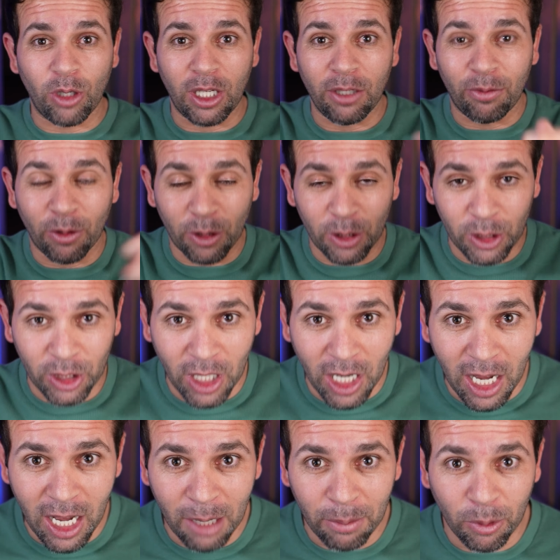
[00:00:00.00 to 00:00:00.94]
looking for a
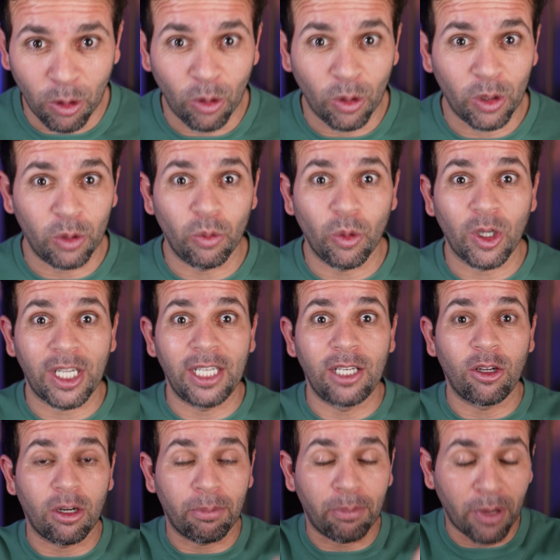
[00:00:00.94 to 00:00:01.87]
job or you're
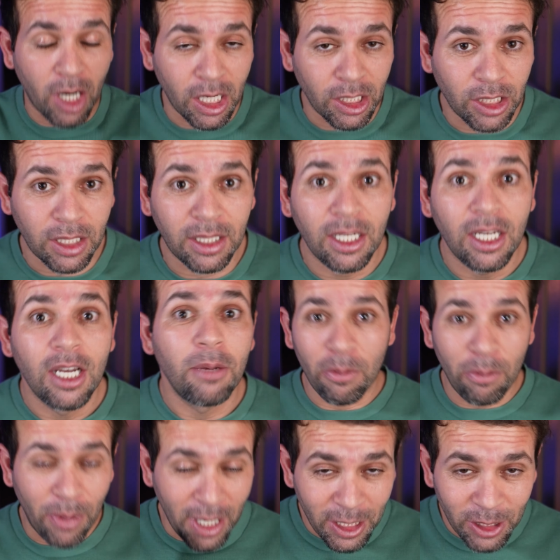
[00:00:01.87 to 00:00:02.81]
working on a project,
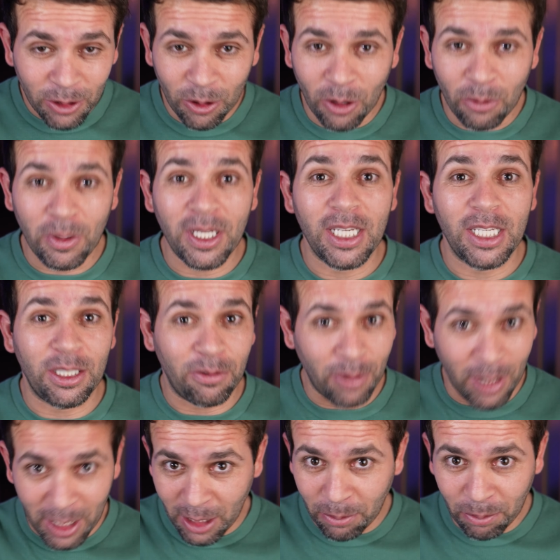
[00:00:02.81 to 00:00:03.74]
brainstorming is
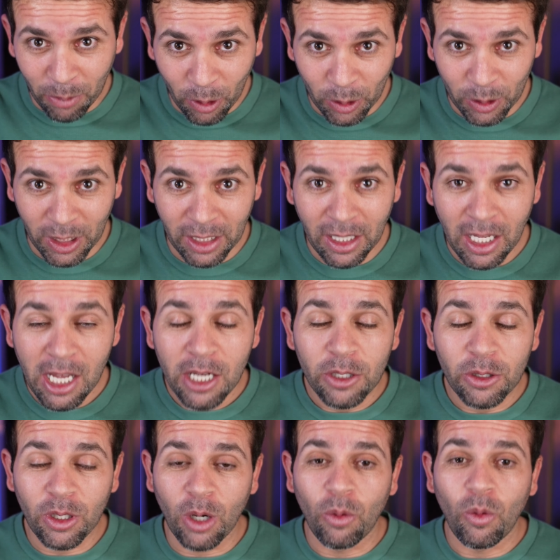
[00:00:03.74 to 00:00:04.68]
very important.
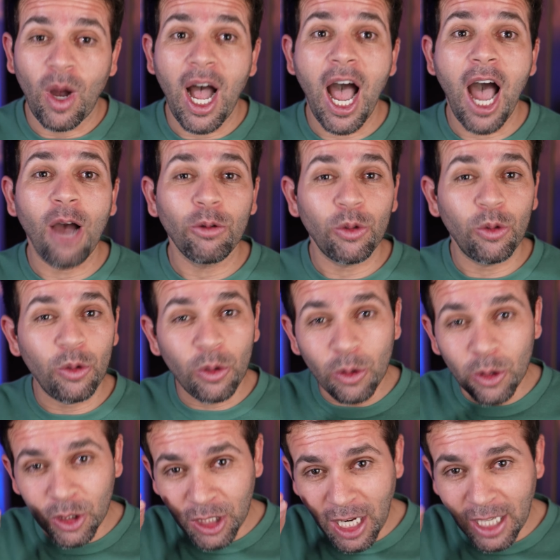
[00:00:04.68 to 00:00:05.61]
So how to
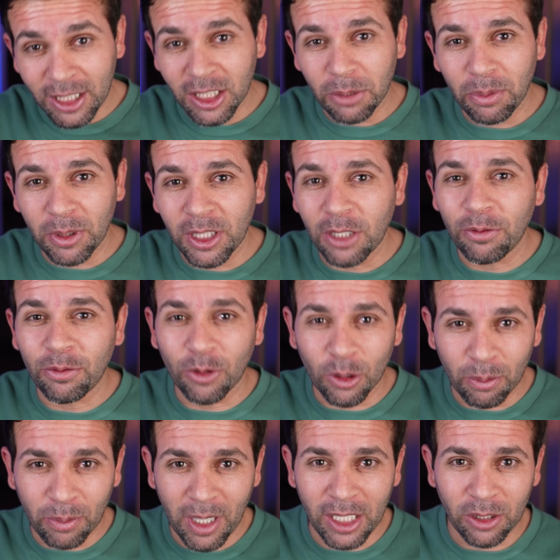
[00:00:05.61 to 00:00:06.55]
use ChatGPT
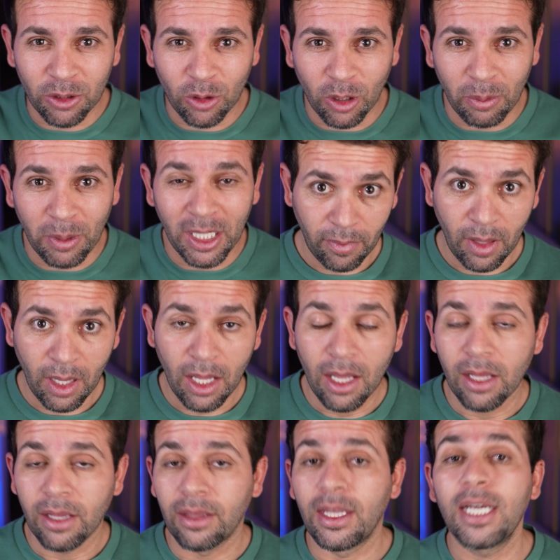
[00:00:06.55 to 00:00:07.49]
for brainstorming?
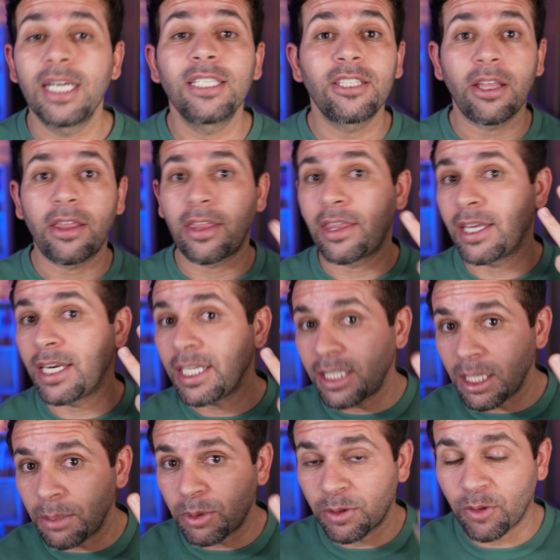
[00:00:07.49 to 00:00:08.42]
There is 3
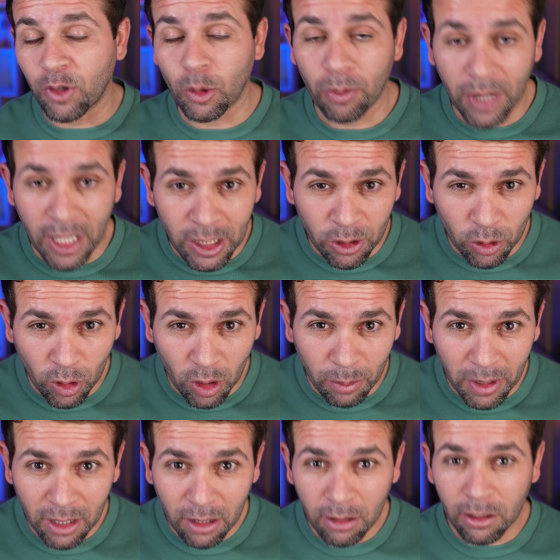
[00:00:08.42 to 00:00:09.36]
tips for
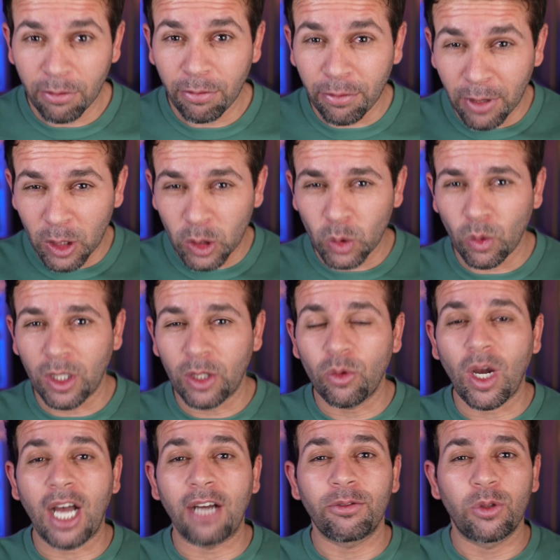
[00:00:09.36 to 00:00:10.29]
brainstorming. The first one,
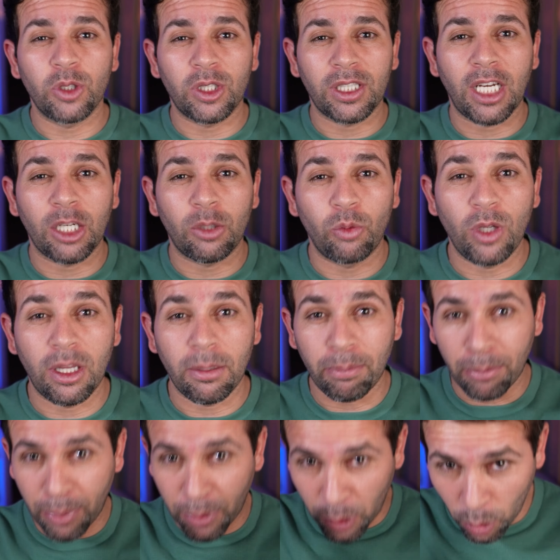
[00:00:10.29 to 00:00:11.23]
you have to start with
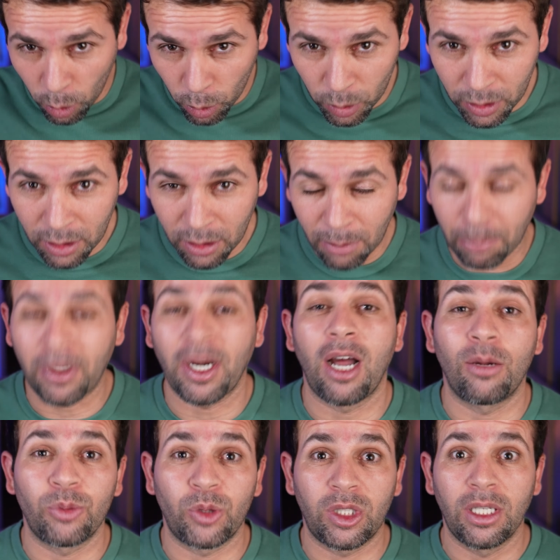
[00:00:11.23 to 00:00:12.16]
broad
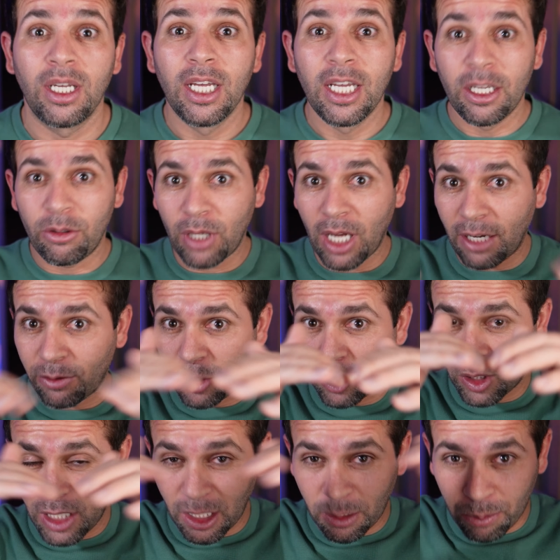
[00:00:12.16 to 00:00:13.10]
prompts. You have
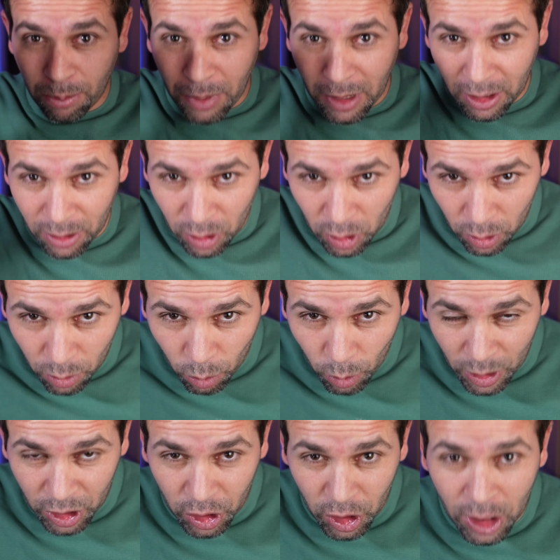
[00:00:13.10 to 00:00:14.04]
to start
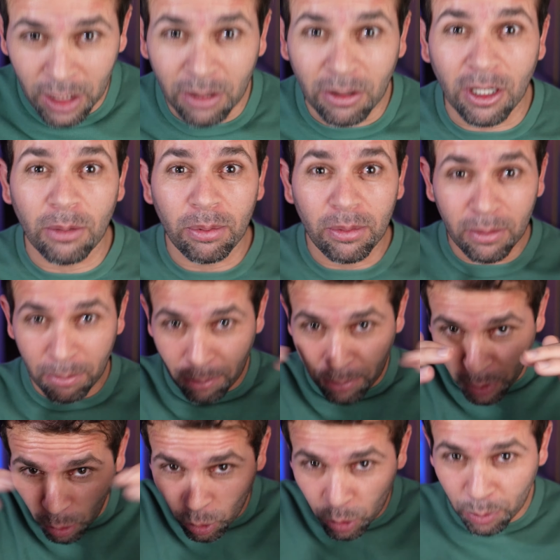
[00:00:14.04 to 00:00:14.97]
with general
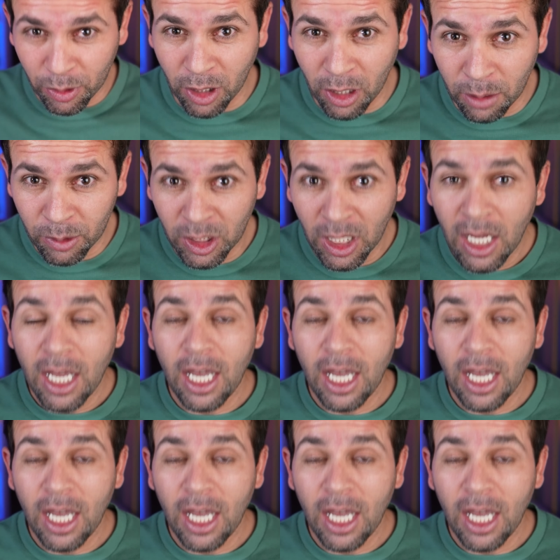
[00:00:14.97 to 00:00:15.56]
broad prompts,